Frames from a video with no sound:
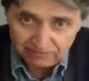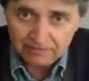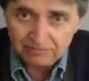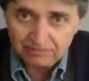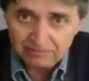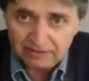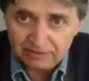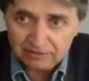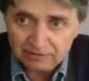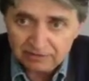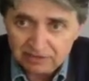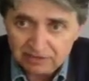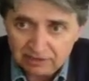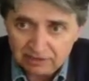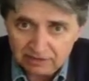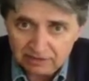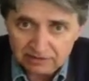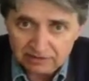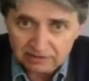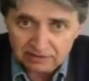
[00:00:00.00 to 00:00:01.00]
It's, a,
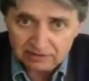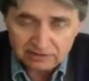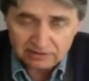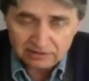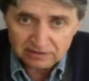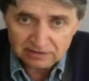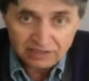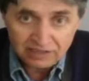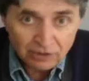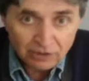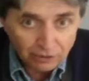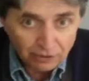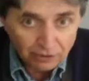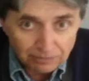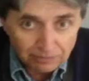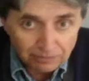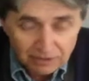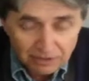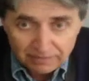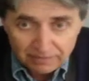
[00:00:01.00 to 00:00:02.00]
it's, it's an
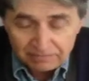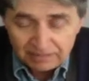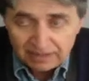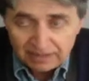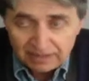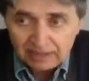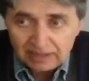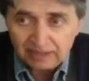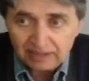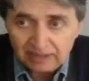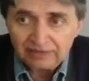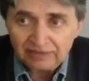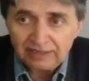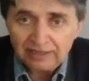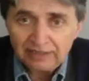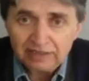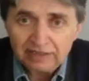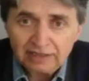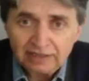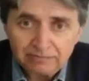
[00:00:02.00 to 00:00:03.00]
herb. And
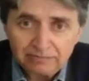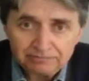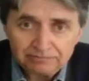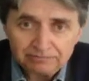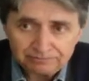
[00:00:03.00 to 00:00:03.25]
then um,